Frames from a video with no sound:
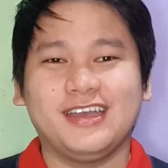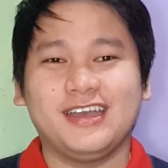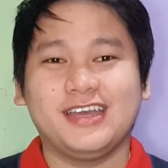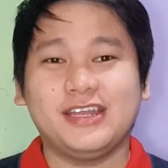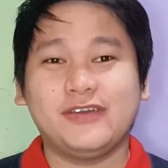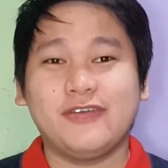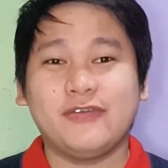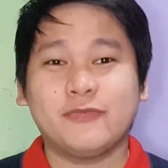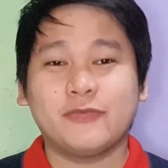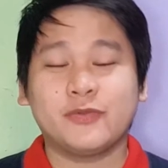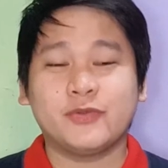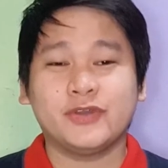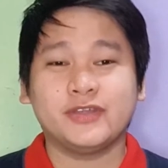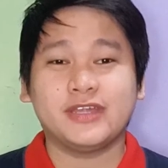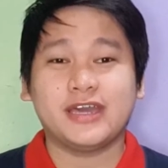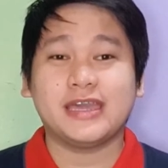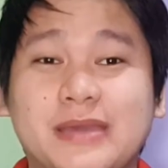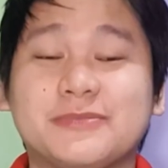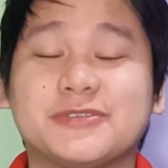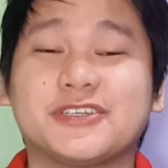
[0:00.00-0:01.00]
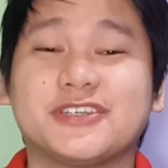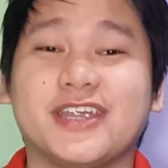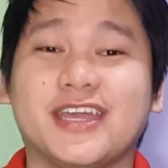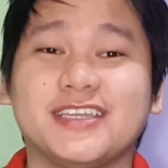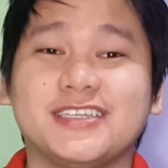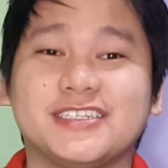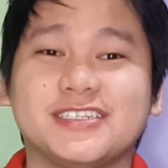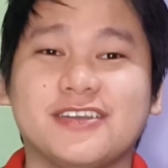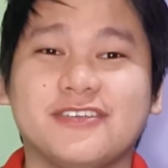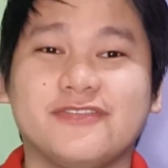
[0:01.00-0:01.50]
Hello everyone, I am Sir
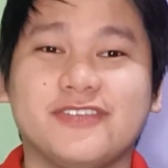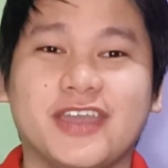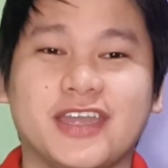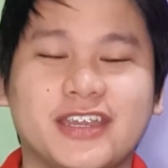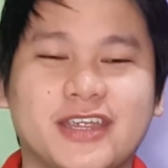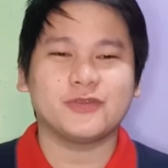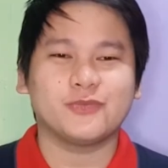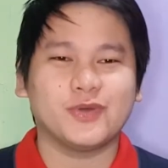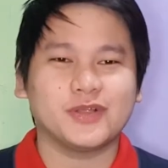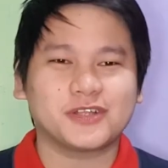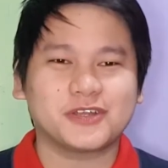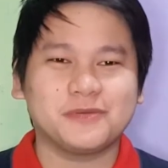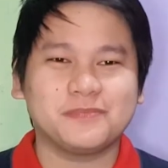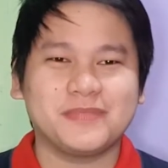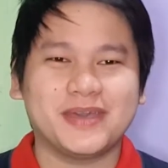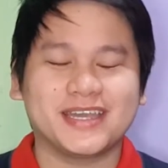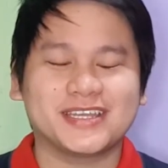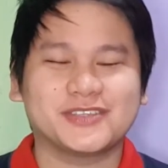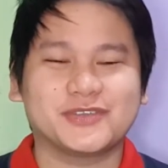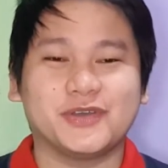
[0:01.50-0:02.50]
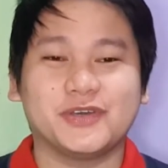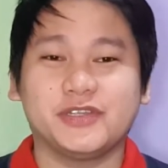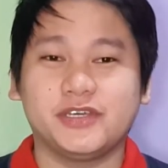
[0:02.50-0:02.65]
NJ Javier and welcome back to